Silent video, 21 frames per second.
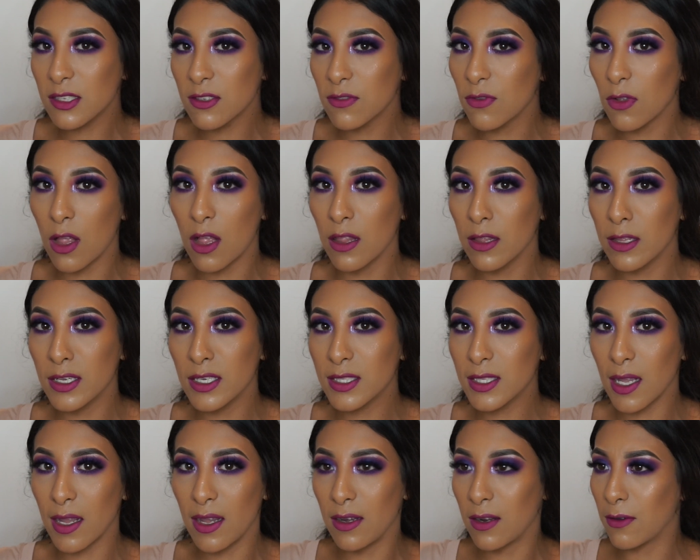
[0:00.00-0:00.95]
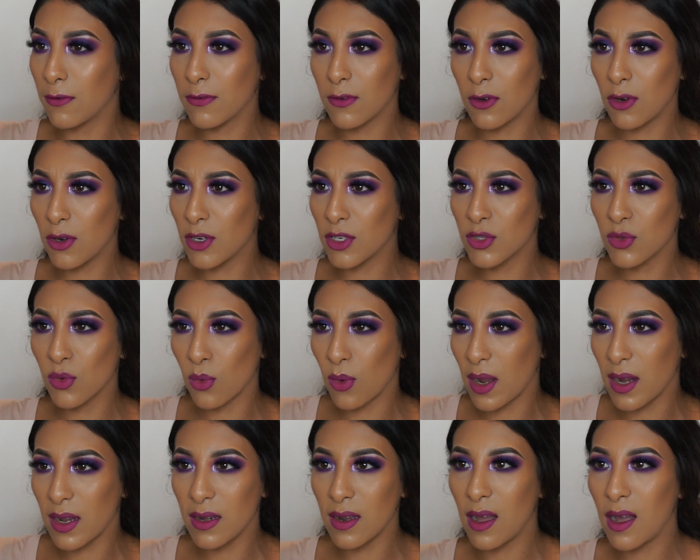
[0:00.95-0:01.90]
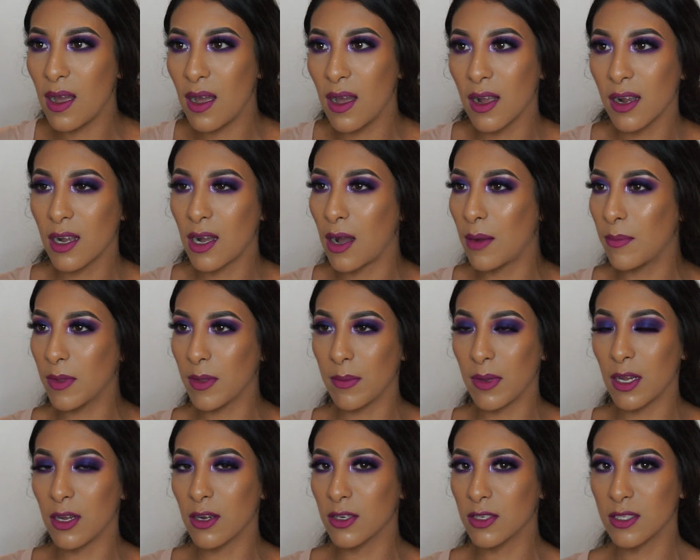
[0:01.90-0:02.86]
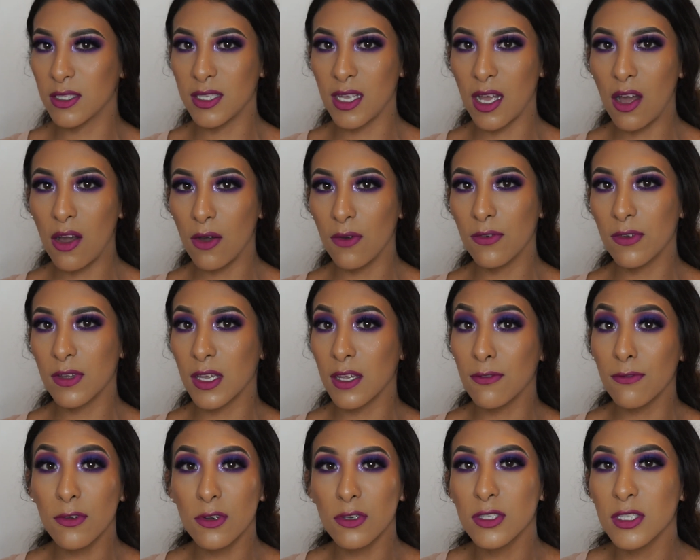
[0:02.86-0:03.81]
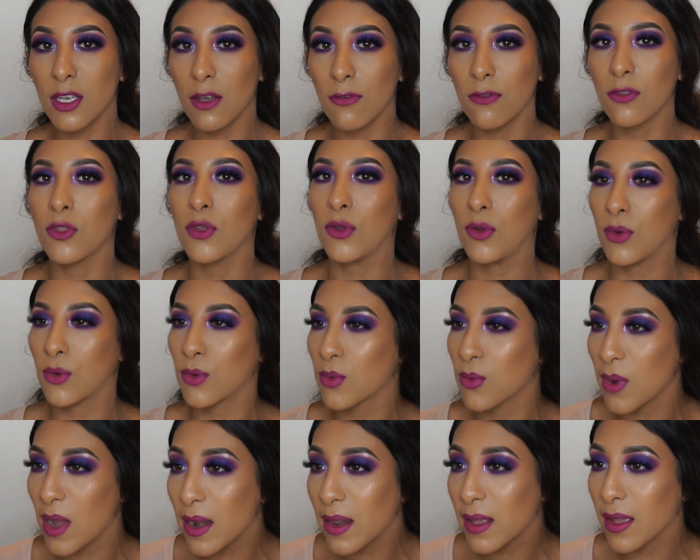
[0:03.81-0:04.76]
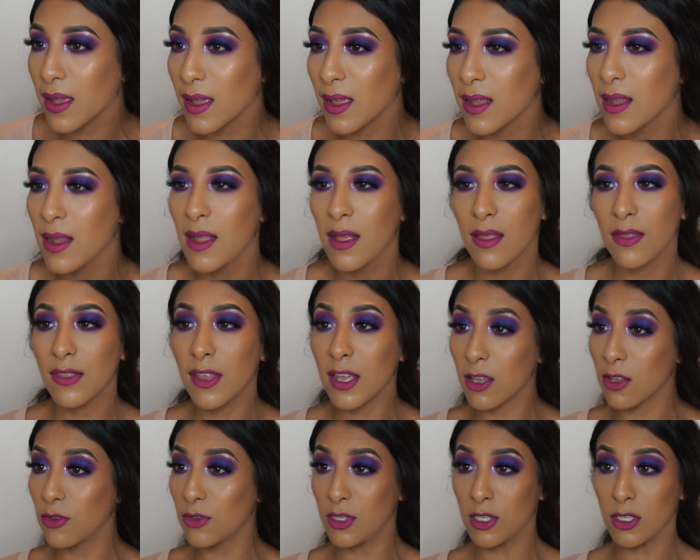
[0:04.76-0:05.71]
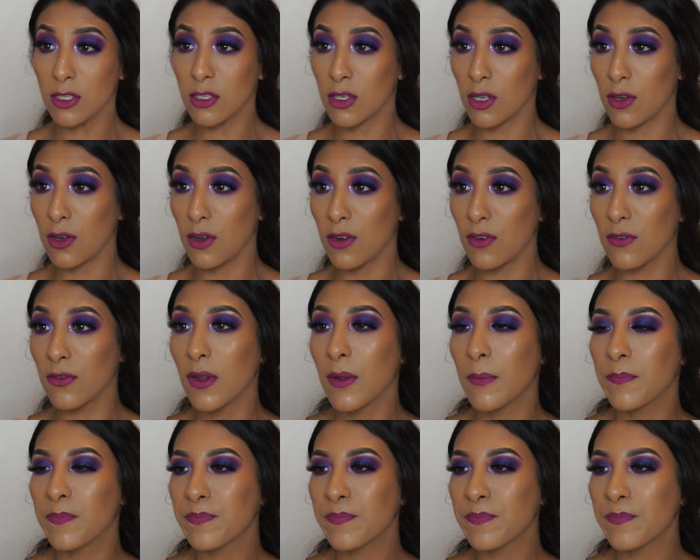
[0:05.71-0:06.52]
flawless, and of course, why not compliment yourself, give yourself the credit that you deserve.